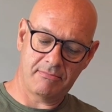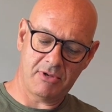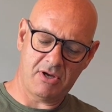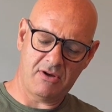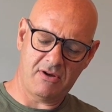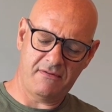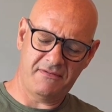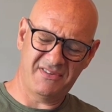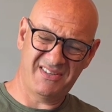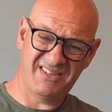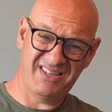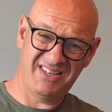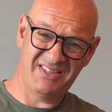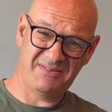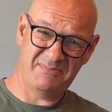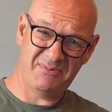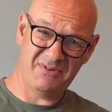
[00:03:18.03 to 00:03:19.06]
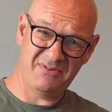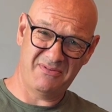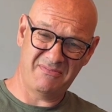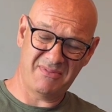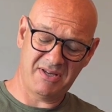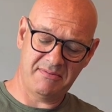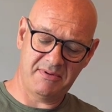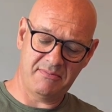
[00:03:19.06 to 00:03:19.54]
half a teaspoon,
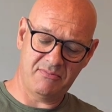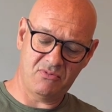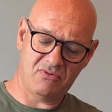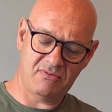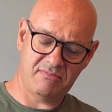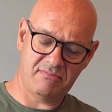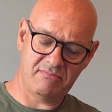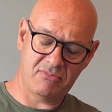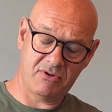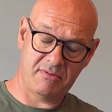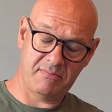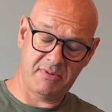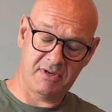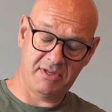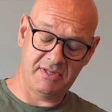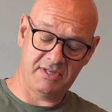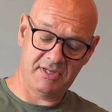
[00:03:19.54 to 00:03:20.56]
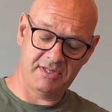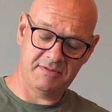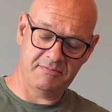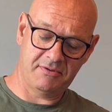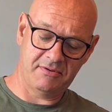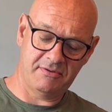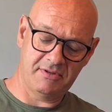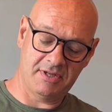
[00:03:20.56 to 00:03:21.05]
maybe more. Might have been a
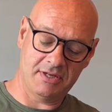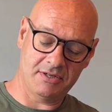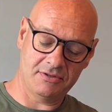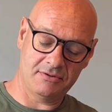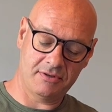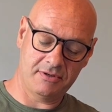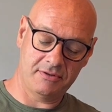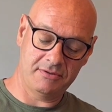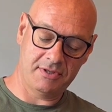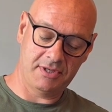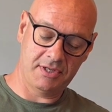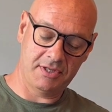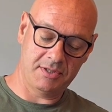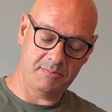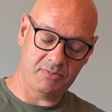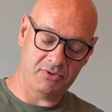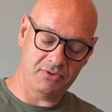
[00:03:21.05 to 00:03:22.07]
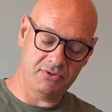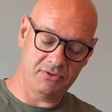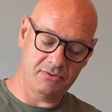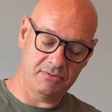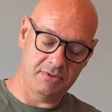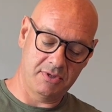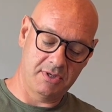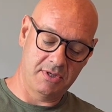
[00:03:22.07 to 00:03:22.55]
teaspoon of dextrose in each bottle.